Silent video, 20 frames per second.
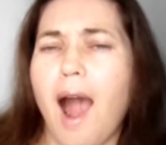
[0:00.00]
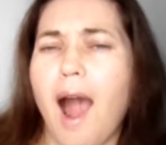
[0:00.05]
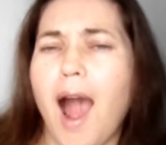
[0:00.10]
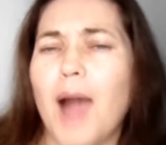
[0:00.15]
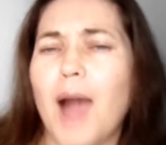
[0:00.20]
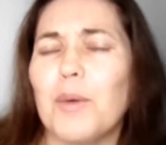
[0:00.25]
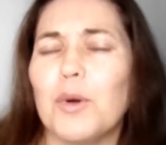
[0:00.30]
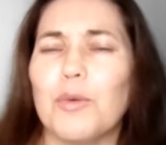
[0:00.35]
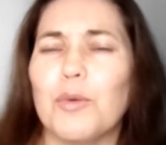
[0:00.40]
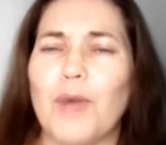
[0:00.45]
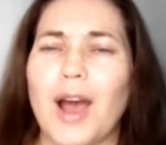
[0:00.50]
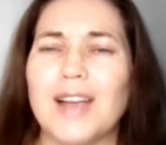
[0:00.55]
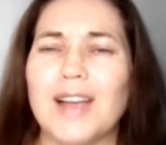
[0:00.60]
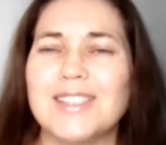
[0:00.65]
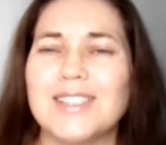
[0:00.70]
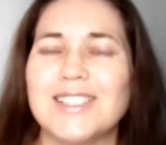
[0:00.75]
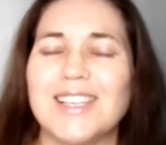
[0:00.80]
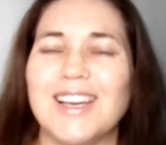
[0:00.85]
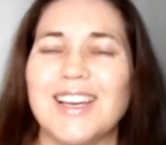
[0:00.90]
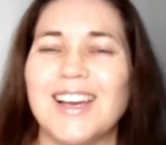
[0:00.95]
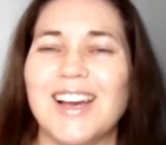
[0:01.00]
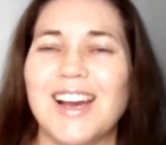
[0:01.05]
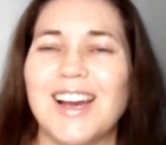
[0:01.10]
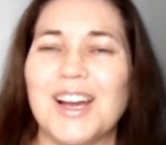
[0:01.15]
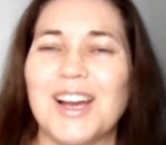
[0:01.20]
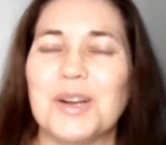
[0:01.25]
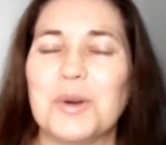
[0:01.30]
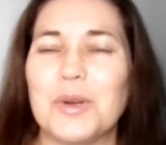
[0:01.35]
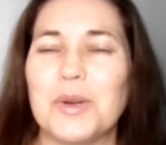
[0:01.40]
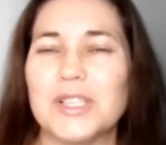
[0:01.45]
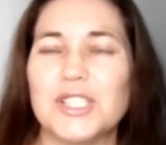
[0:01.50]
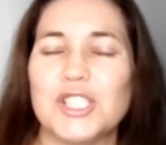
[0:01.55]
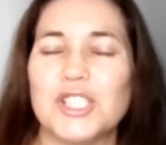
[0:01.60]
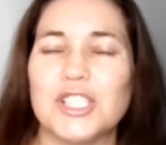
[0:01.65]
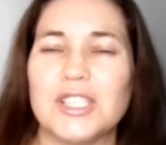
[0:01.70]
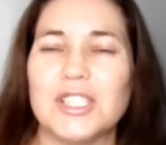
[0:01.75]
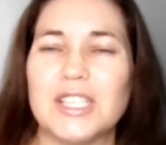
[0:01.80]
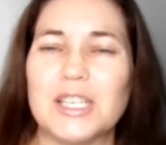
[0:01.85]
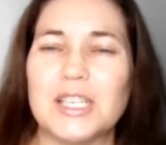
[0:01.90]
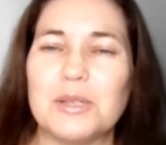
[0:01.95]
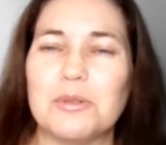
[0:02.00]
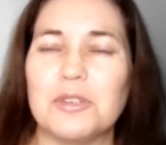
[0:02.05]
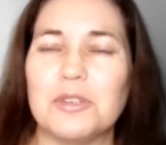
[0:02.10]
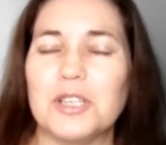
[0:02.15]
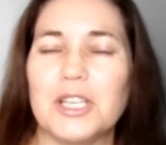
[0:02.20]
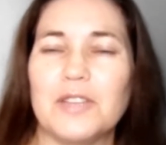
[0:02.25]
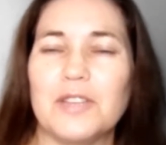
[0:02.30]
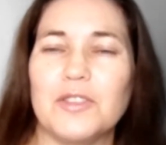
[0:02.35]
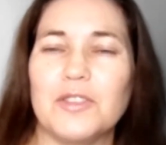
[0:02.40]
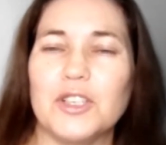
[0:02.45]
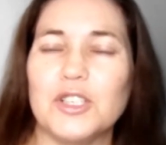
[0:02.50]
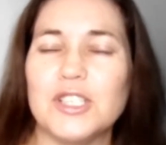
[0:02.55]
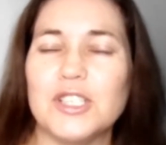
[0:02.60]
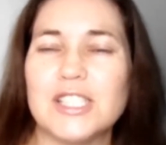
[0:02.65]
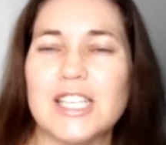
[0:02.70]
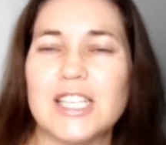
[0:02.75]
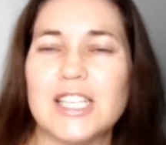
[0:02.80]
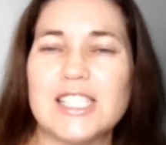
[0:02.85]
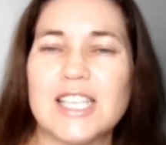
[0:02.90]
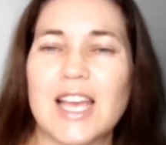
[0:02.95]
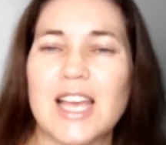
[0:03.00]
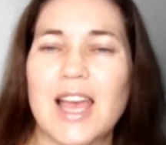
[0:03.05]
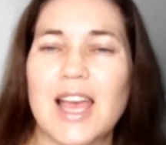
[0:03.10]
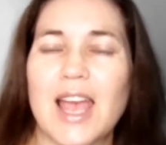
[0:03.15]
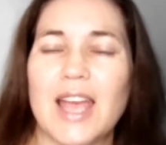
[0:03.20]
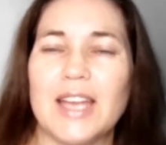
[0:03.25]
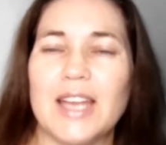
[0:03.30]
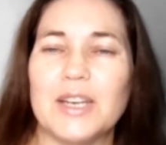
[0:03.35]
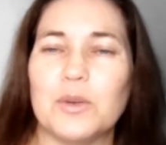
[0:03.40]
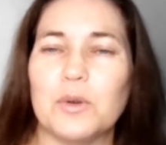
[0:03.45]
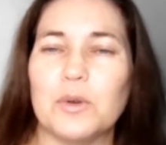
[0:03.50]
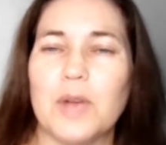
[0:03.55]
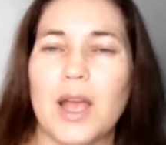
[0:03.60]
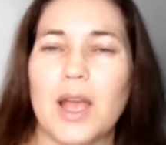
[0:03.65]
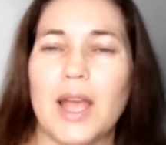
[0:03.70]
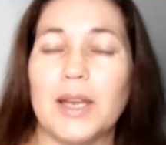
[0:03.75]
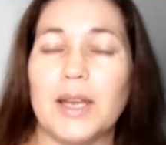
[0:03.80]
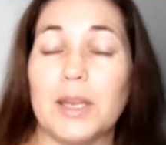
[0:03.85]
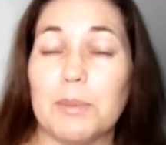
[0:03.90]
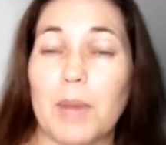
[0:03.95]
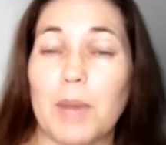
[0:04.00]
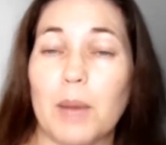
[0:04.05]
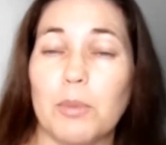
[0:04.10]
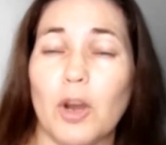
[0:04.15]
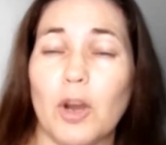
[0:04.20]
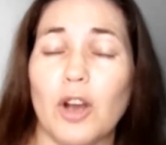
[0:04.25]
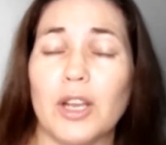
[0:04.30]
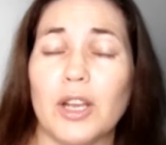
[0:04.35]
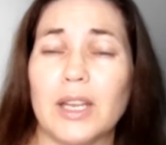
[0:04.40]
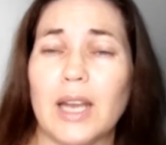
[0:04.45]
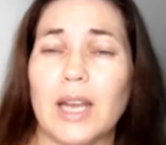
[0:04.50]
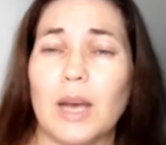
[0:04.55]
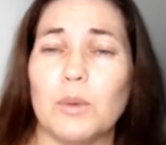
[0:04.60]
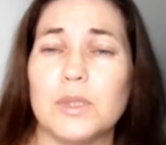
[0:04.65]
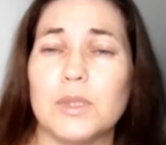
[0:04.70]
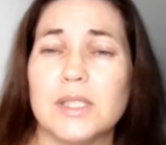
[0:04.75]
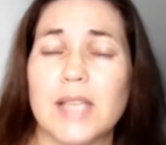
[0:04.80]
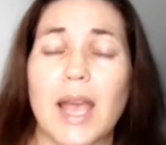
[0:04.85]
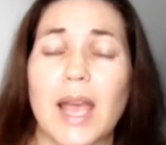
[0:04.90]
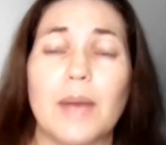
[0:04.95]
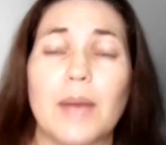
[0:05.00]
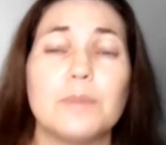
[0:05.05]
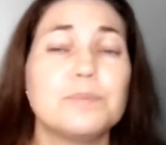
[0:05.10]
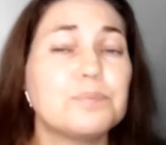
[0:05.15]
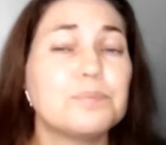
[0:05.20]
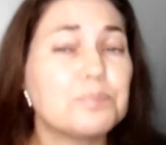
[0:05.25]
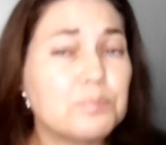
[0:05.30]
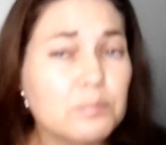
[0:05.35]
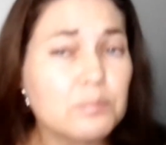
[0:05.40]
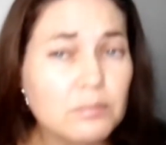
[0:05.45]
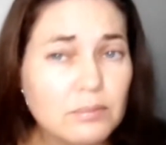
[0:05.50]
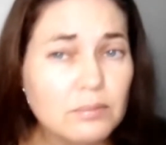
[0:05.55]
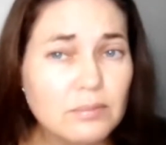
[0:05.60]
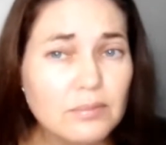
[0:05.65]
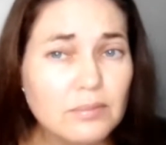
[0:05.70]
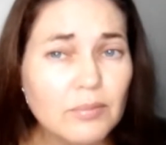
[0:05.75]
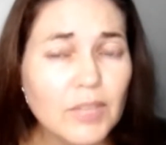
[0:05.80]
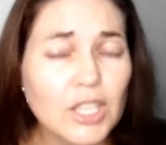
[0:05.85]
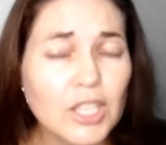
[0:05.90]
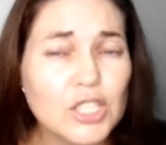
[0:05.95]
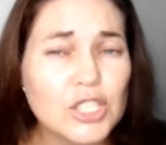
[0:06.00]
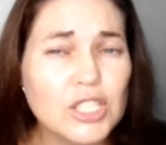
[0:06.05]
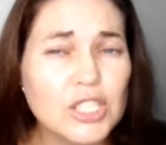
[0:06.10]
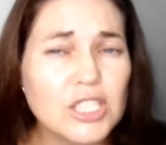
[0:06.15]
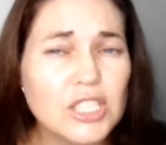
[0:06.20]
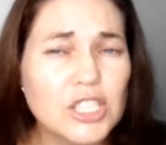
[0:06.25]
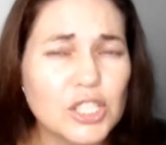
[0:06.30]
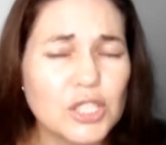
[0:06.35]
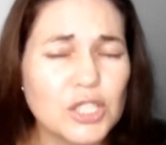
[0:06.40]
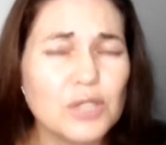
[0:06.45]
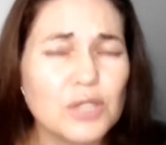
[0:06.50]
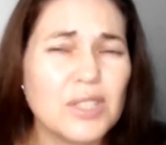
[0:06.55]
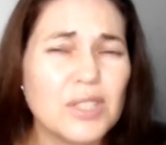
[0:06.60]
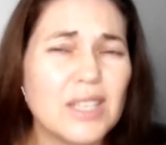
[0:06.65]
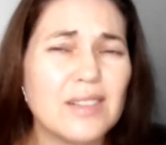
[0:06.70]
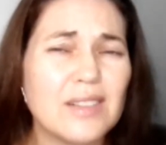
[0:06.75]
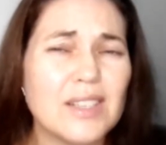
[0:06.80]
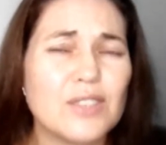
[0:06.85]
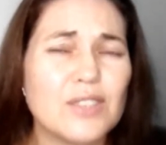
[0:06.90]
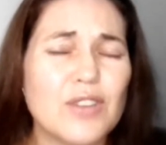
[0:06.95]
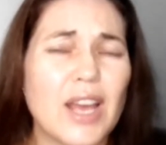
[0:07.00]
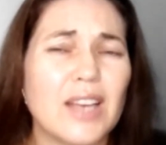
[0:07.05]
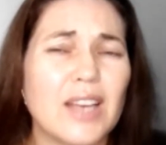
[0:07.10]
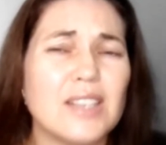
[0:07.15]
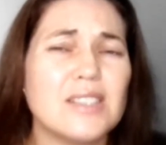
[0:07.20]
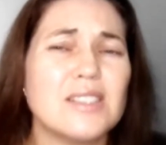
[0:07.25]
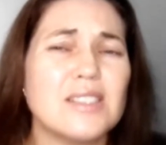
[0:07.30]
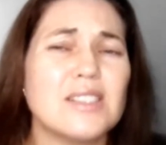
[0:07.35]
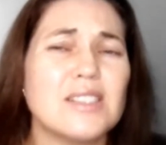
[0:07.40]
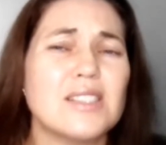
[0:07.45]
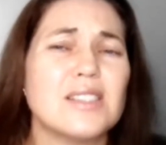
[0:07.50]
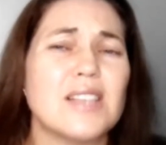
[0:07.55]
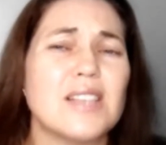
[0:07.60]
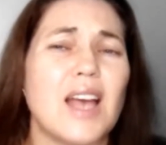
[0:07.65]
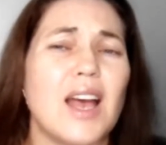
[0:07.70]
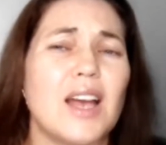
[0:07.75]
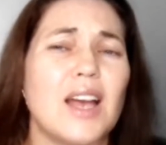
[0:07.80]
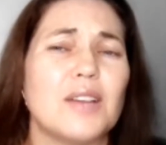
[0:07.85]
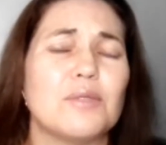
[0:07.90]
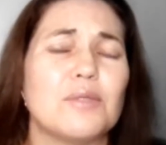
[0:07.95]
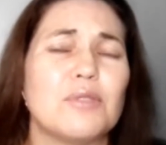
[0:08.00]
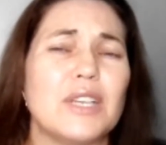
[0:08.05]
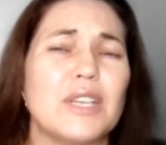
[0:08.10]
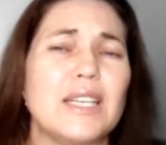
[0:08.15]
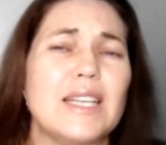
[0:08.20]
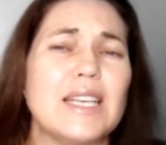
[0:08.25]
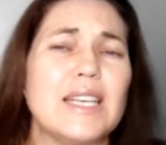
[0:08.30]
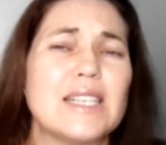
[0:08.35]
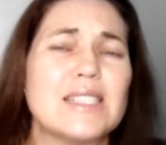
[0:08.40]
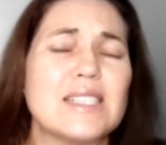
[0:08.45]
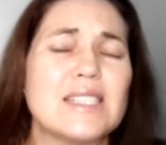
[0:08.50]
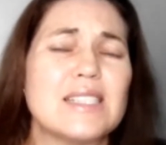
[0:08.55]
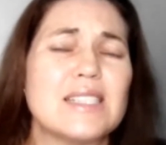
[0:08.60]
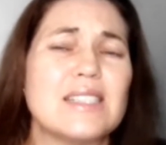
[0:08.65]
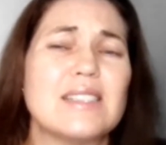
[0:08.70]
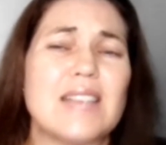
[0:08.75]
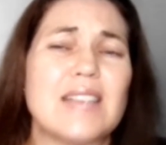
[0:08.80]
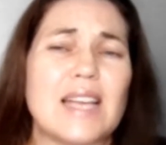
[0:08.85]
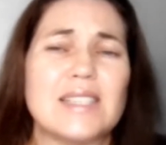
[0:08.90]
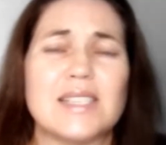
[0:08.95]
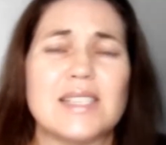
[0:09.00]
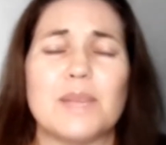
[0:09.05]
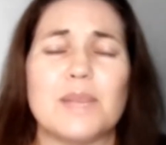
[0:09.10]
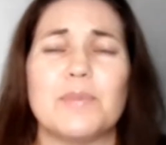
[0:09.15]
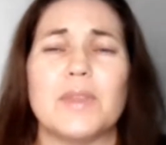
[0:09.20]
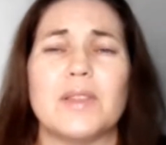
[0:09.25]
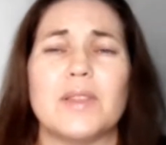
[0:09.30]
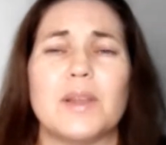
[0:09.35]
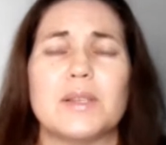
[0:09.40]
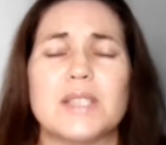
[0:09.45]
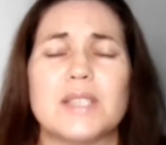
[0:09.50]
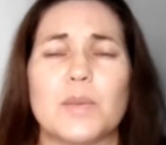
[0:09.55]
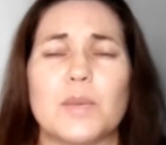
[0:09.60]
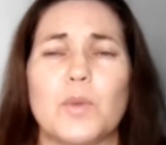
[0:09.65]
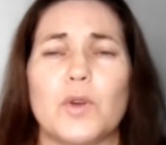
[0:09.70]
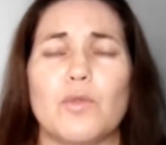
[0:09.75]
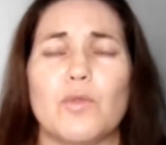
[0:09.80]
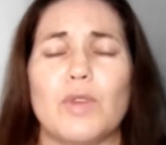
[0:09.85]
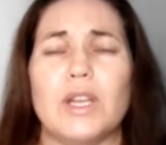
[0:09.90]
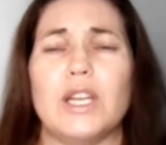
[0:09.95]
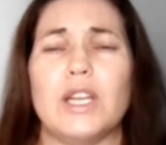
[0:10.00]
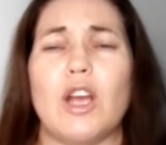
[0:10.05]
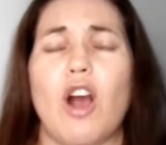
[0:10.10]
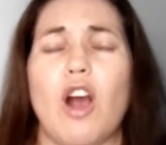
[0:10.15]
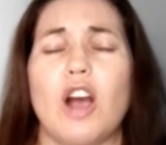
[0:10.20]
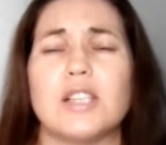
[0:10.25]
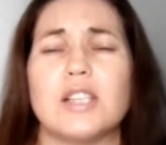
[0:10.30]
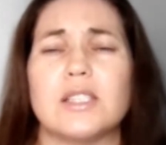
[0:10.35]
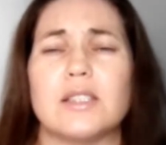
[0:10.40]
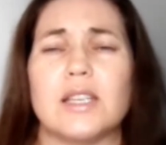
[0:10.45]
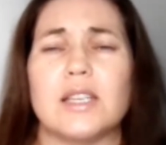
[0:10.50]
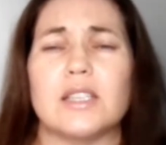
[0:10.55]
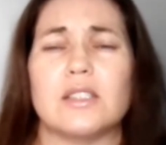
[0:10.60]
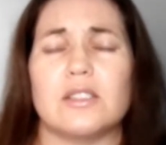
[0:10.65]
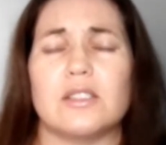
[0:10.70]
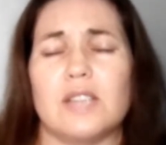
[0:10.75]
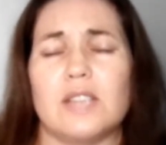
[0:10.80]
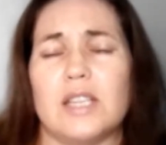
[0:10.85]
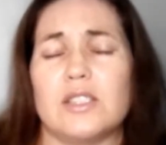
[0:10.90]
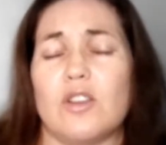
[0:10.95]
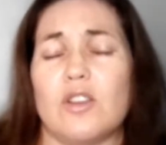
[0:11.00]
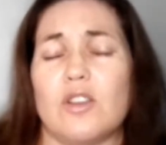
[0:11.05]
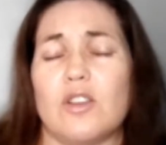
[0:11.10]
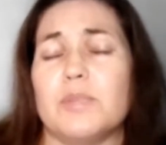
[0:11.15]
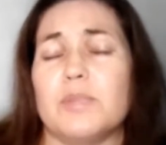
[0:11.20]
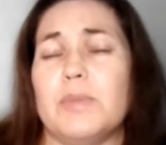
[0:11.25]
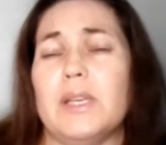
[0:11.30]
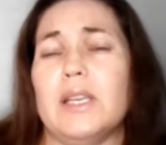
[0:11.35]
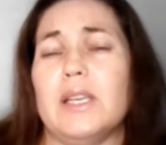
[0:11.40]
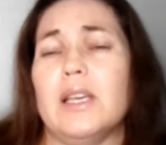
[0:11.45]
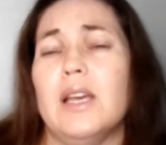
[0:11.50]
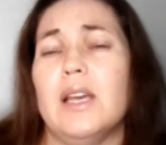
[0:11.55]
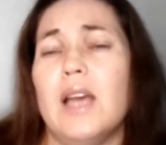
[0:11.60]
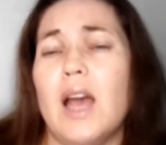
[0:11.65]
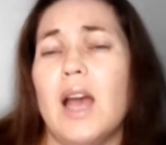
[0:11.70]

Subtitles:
I will write a question in the newsletter and in my blog, and I will say, do you think that dragons really existed? That's something that someone really asked, that has asked me